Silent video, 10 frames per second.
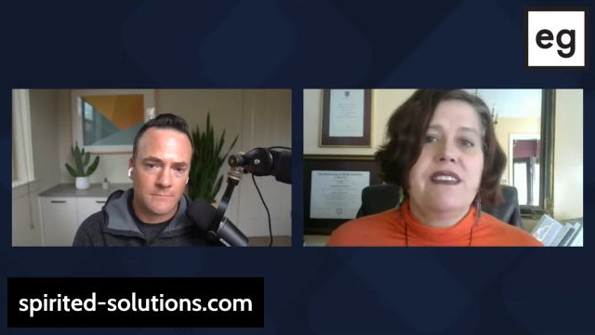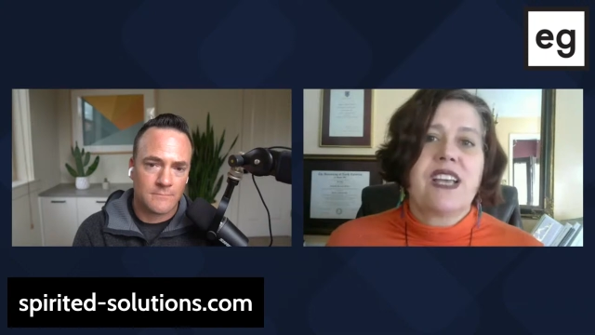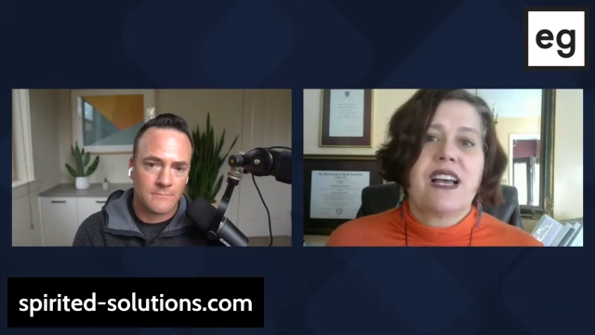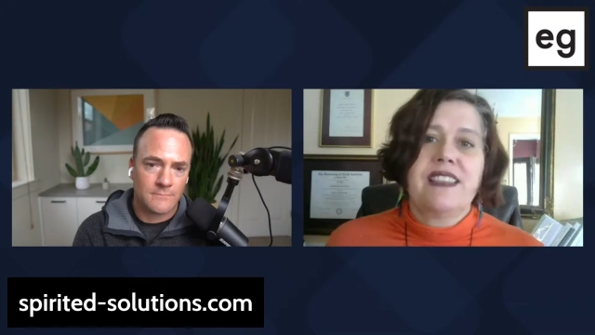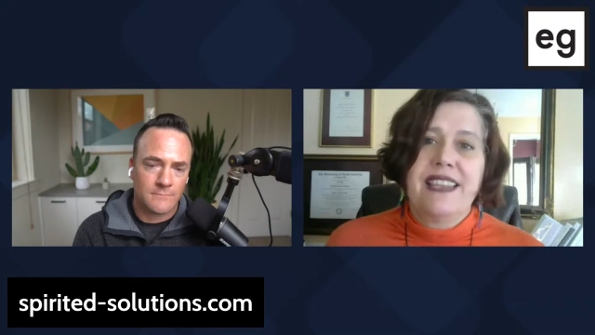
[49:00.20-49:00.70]

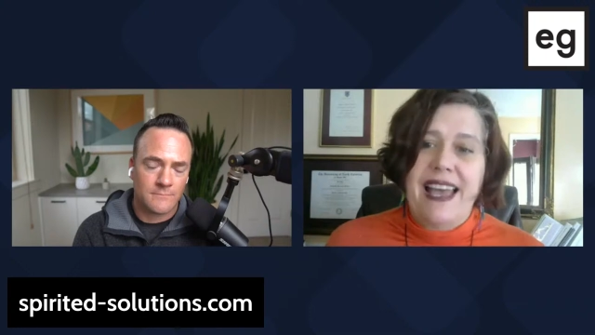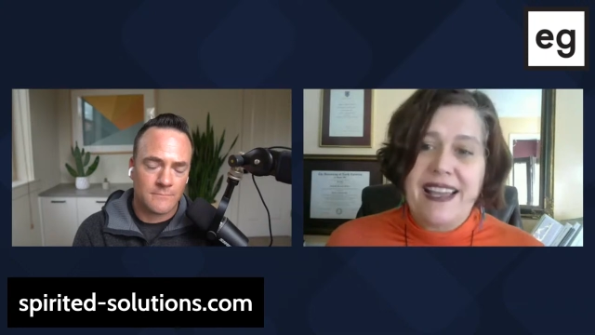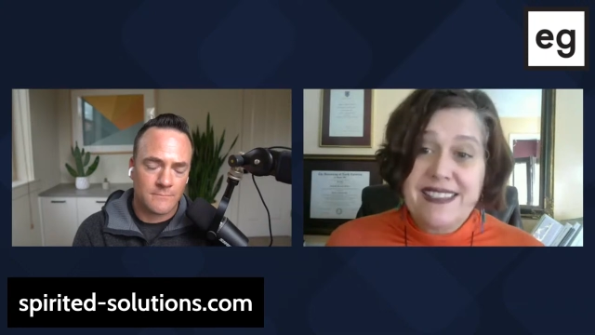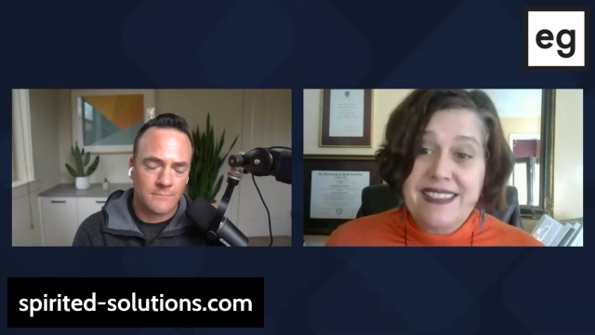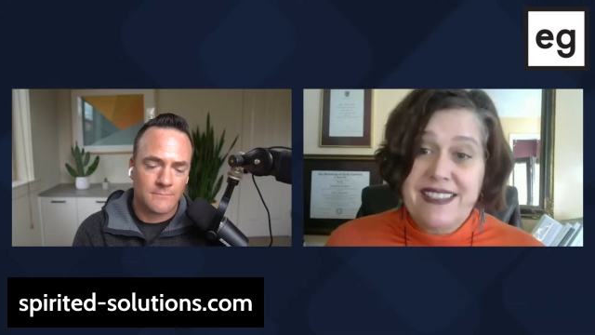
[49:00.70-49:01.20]
Speaker 1: leaves a
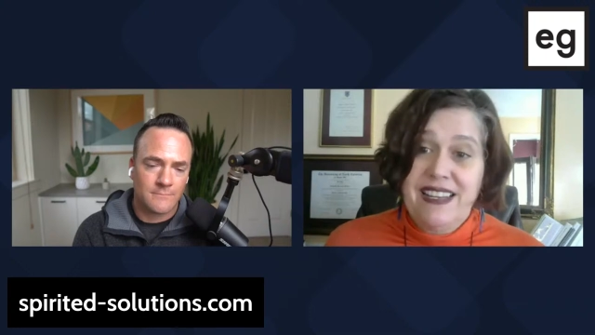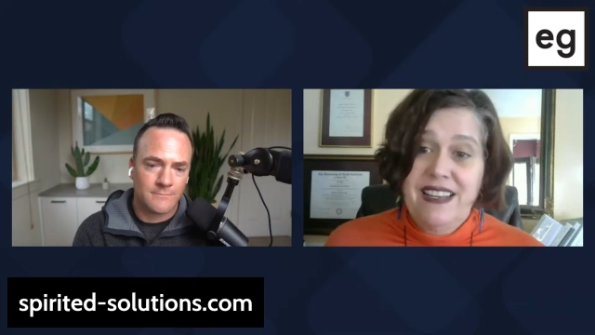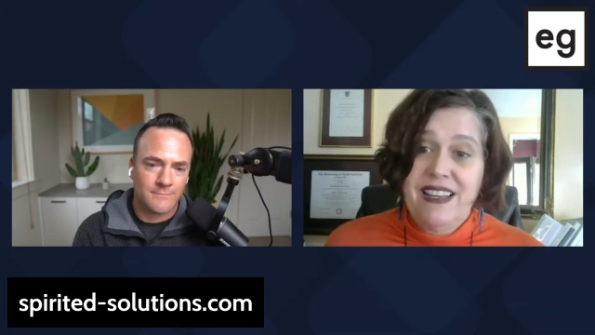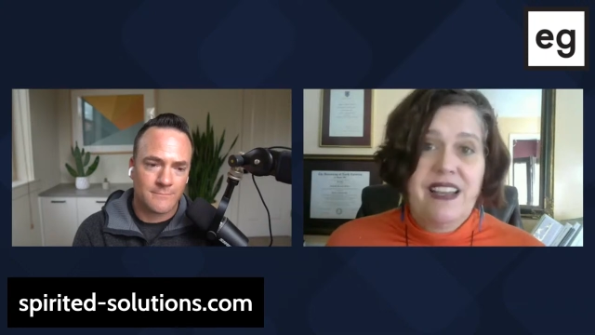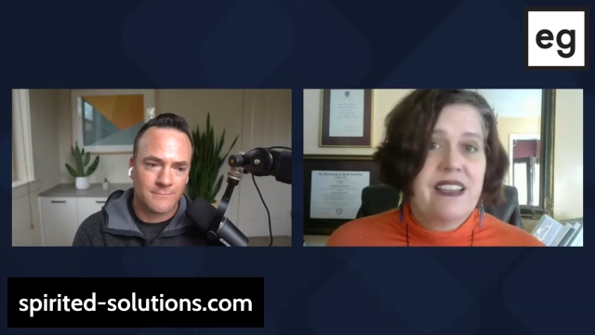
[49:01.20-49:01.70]

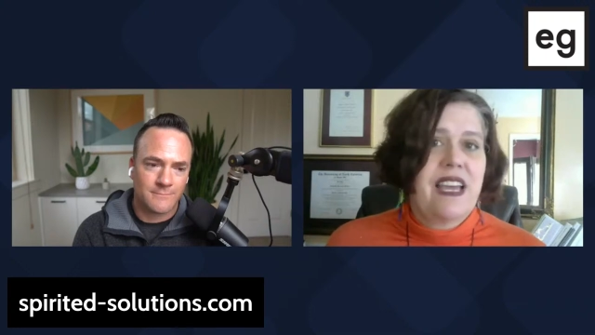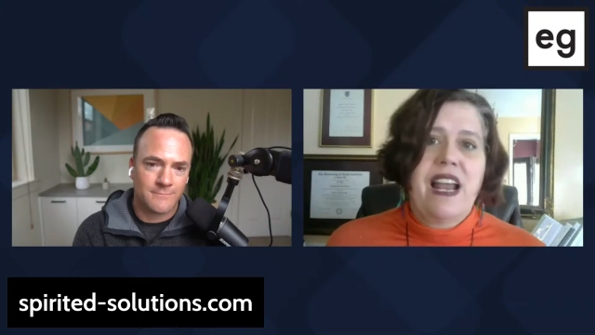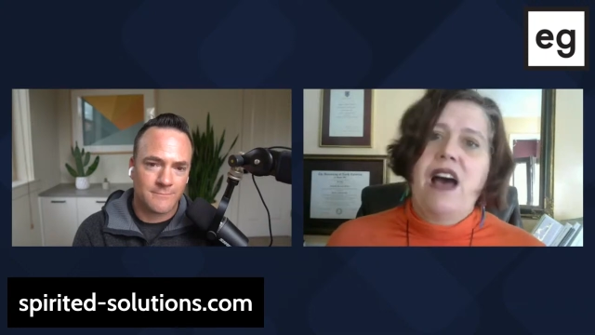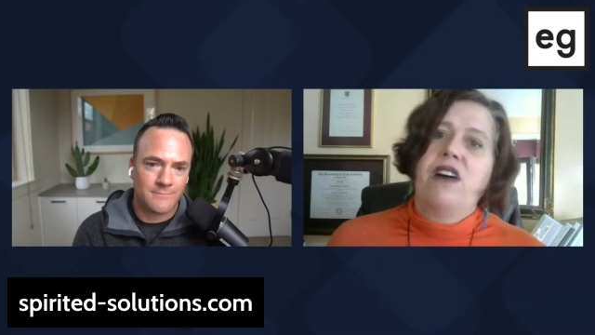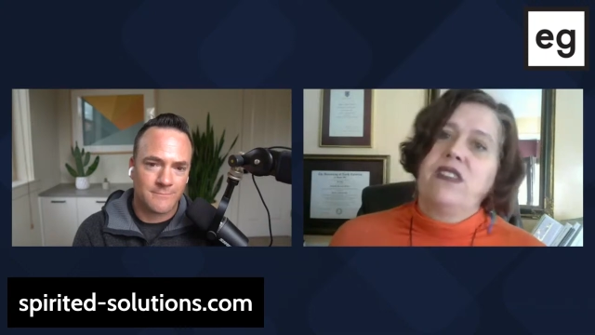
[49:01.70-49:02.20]
legacy
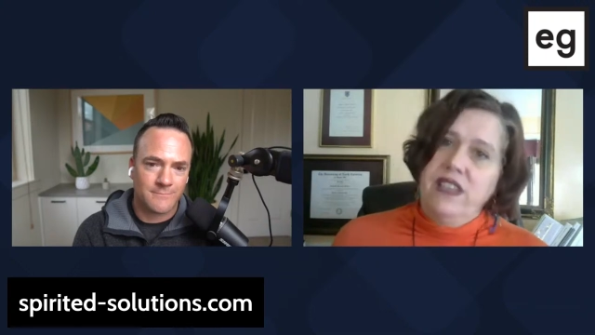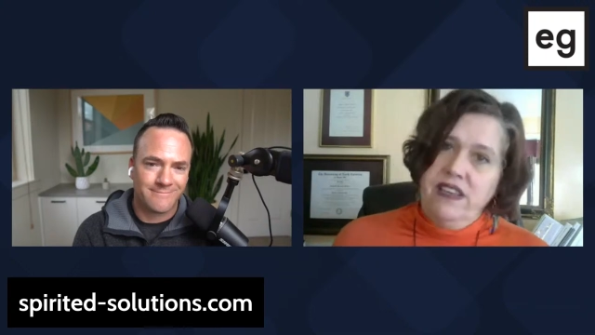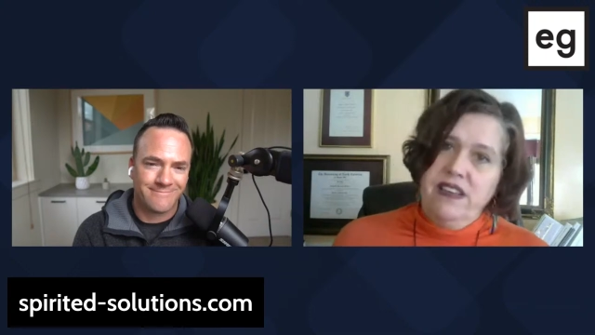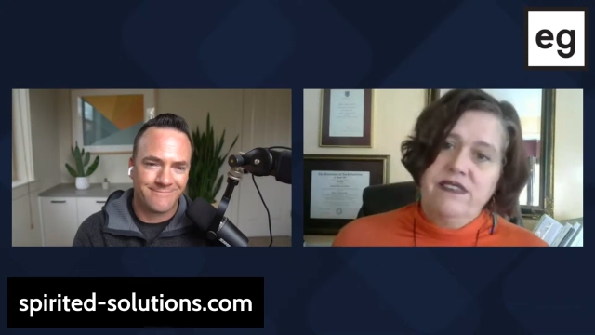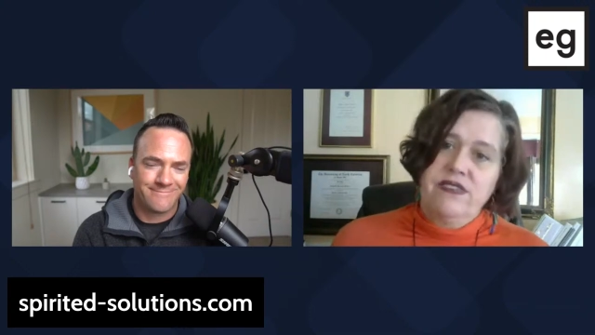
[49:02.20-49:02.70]
that
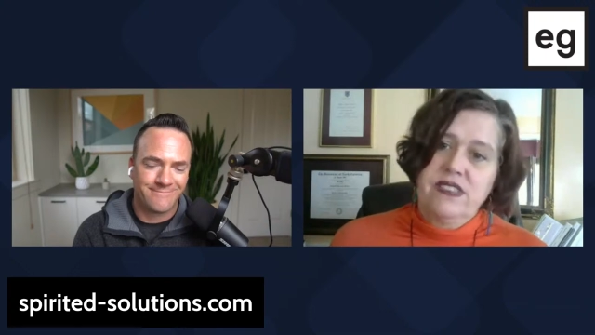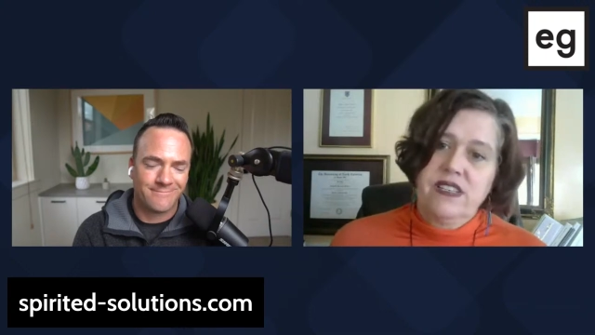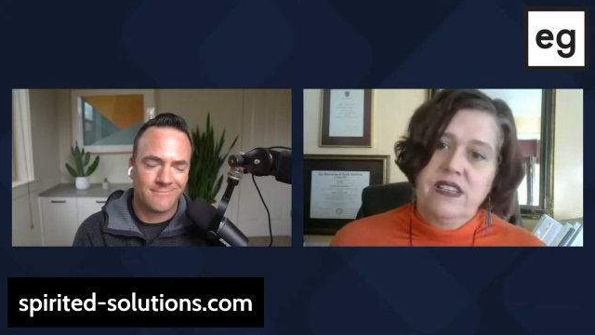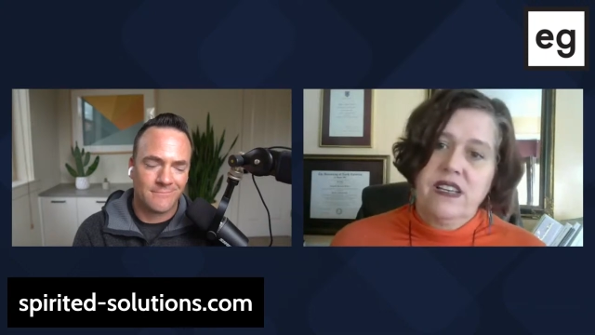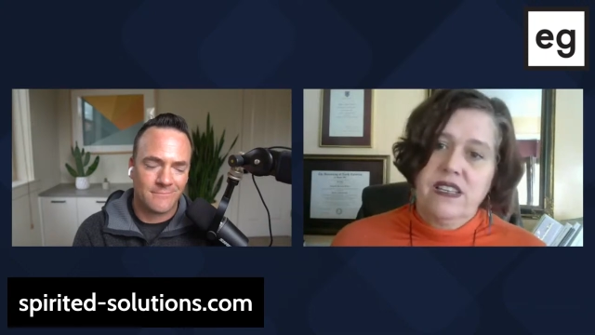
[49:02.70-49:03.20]

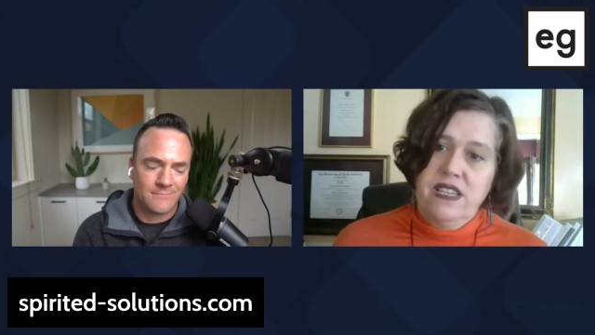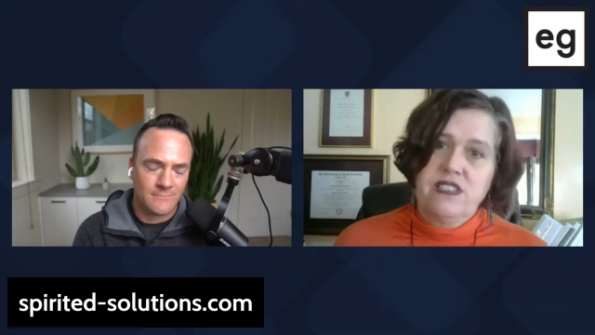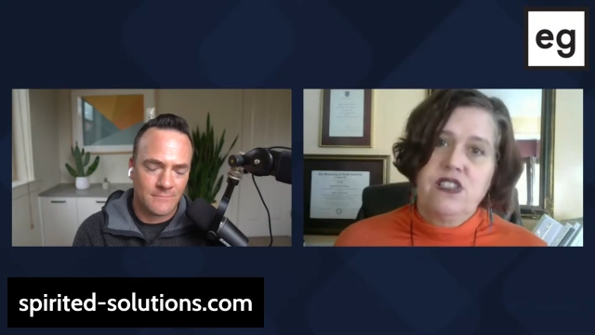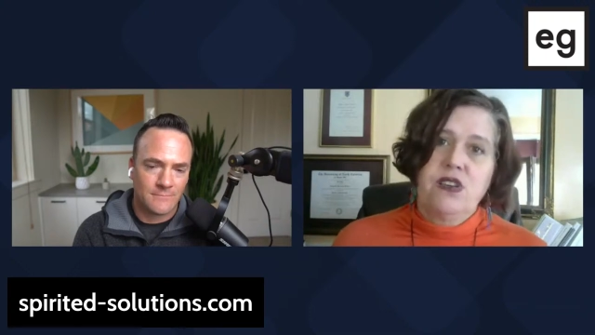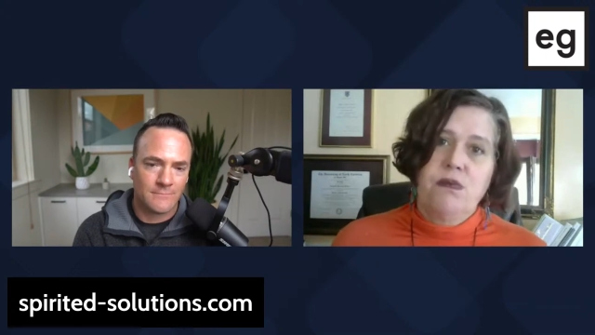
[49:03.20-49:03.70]
outlives
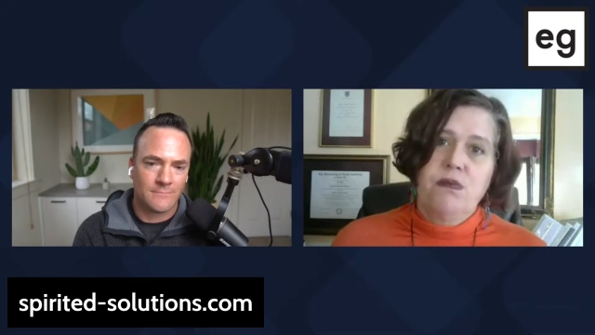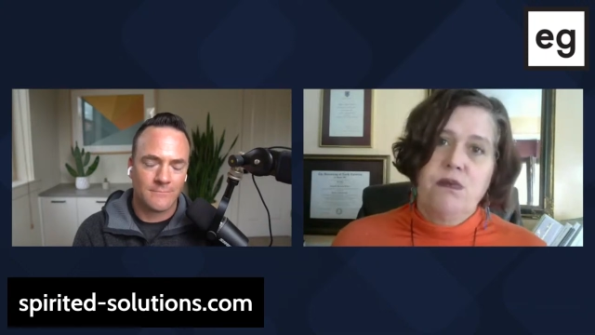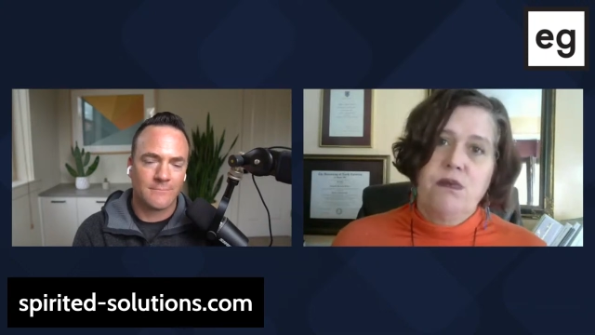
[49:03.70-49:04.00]
this human